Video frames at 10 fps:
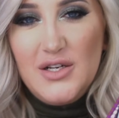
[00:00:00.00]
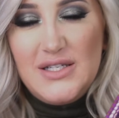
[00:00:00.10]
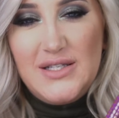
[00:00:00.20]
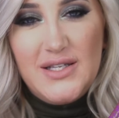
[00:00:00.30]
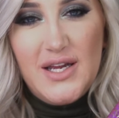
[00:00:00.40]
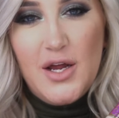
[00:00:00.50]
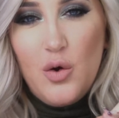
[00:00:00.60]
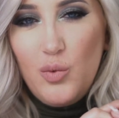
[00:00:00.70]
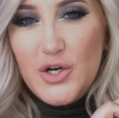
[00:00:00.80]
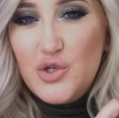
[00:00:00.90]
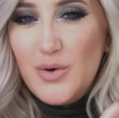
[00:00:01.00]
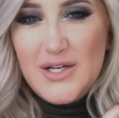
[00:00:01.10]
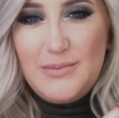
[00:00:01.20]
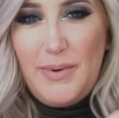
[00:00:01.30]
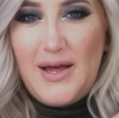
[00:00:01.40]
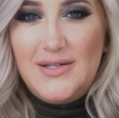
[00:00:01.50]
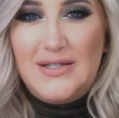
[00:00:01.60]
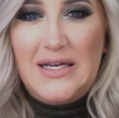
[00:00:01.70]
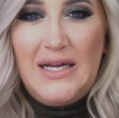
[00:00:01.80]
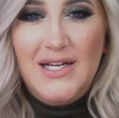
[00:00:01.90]
to see which one is
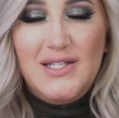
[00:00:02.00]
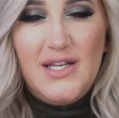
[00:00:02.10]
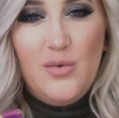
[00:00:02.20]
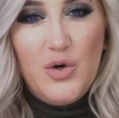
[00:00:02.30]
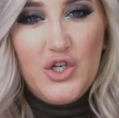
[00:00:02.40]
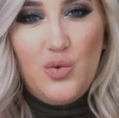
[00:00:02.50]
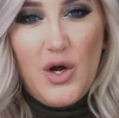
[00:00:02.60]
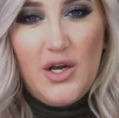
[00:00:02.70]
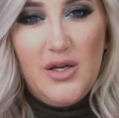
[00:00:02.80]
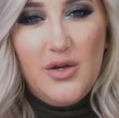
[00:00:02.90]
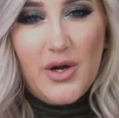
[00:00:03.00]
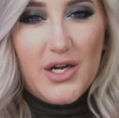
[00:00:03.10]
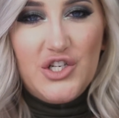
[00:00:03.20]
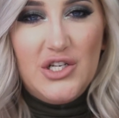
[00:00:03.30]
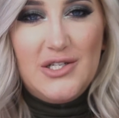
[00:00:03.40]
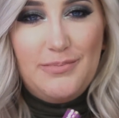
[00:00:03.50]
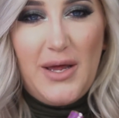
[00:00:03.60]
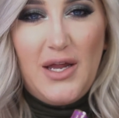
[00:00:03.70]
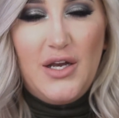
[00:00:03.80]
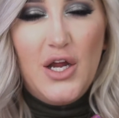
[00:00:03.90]
best, see which one you guys should
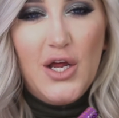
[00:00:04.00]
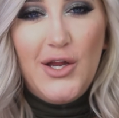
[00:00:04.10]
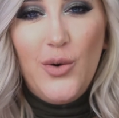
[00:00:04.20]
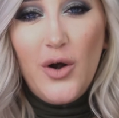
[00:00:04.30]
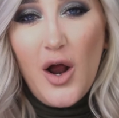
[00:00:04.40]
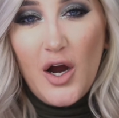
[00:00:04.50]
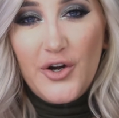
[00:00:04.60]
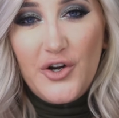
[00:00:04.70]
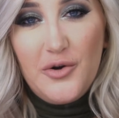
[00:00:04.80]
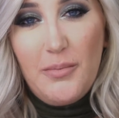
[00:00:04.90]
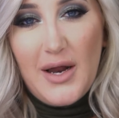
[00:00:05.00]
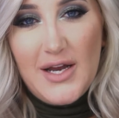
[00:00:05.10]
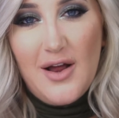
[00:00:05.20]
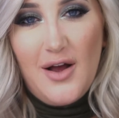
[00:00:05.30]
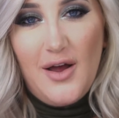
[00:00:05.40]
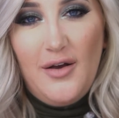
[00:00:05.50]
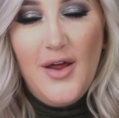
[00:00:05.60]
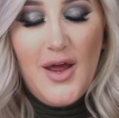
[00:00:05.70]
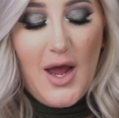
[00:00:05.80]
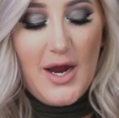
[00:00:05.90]
spend your hard-earned money on.
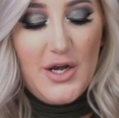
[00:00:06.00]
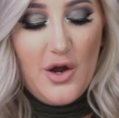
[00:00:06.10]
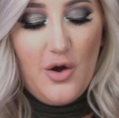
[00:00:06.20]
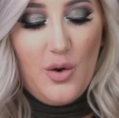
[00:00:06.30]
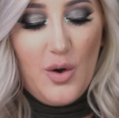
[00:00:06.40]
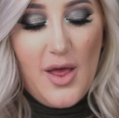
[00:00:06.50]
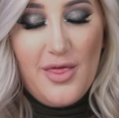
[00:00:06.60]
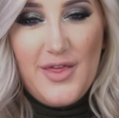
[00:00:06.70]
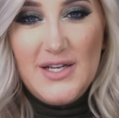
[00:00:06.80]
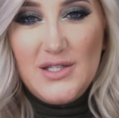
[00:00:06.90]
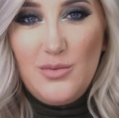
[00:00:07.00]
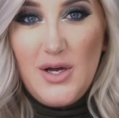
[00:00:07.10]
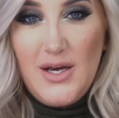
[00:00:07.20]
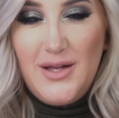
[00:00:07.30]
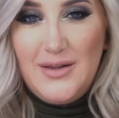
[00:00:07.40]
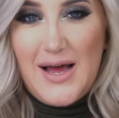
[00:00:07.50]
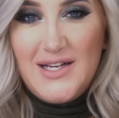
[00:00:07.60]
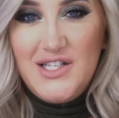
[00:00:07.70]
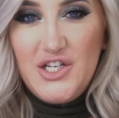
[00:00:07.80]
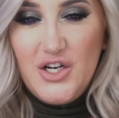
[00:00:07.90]
I know this one
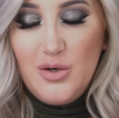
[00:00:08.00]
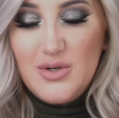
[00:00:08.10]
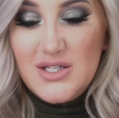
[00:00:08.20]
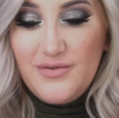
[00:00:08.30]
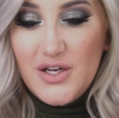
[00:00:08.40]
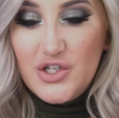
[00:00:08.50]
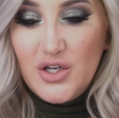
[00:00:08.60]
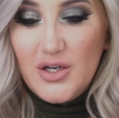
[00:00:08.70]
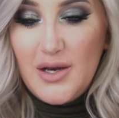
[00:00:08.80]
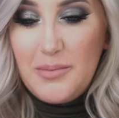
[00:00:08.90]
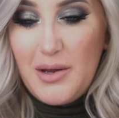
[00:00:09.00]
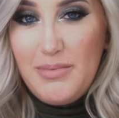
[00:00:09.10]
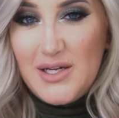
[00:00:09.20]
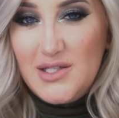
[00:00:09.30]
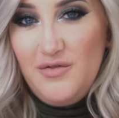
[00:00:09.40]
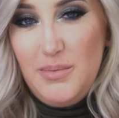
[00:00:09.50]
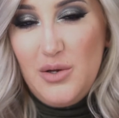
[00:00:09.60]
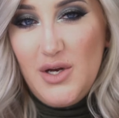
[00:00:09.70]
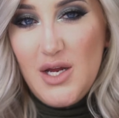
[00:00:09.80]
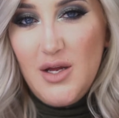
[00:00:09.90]
last year was featured in my Best of
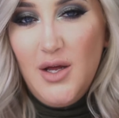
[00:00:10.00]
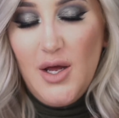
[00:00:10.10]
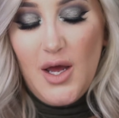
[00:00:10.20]
Beauty.